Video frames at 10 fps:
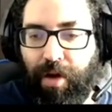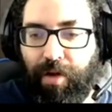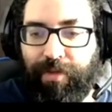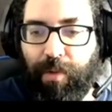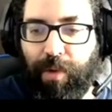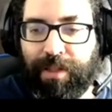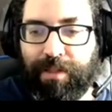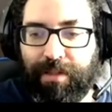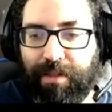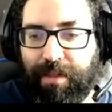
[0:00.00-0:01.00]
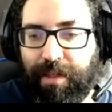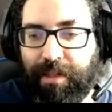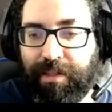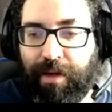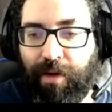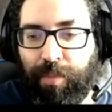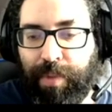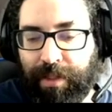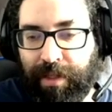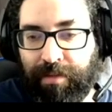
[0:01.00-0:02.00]
of phi 1 and the
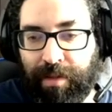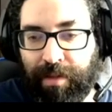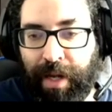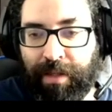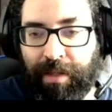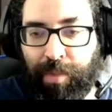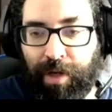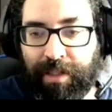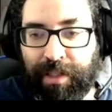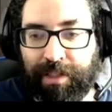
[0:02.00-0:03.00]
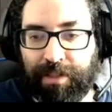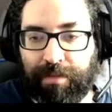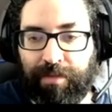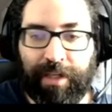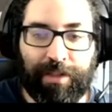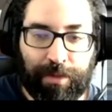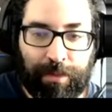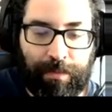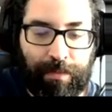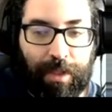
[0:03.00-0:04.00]
Jacobian given by the polarization phi 2?